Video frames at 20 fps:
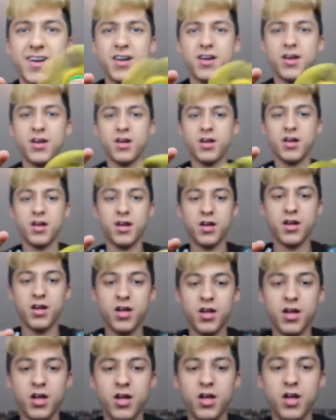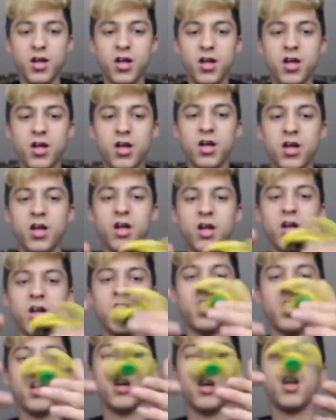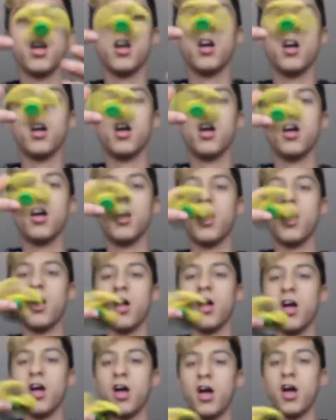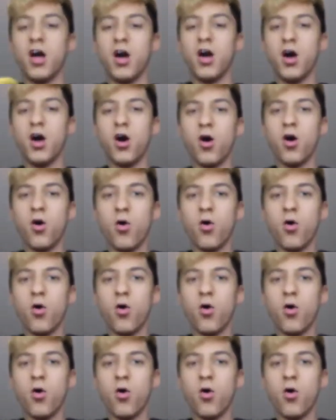No one is speaking in this clip.